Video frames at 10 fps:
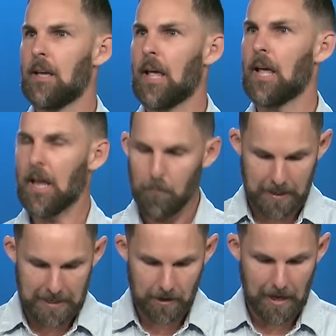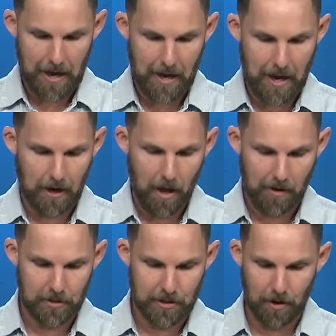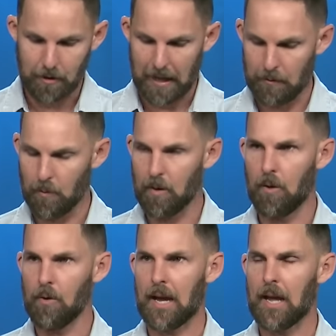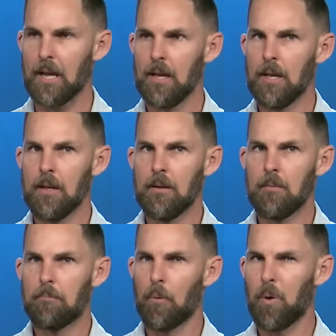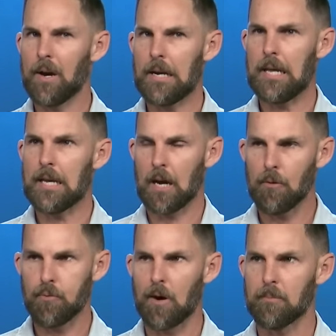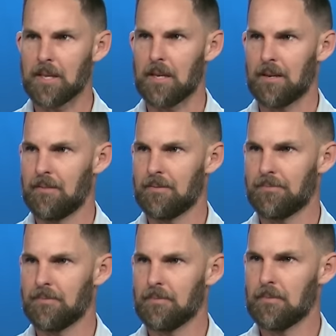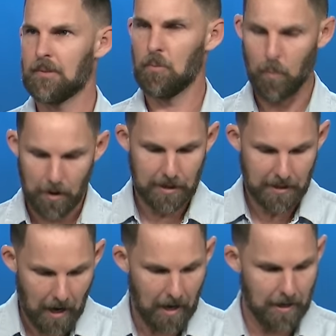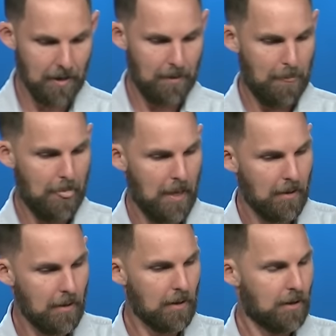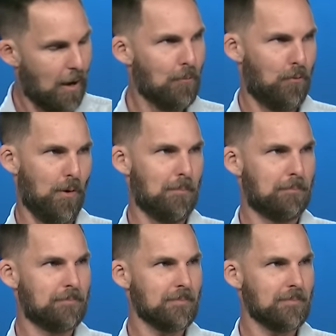And, we hear that, and a lot of us go like, well, okay, but where did he come from then? Where did God come from?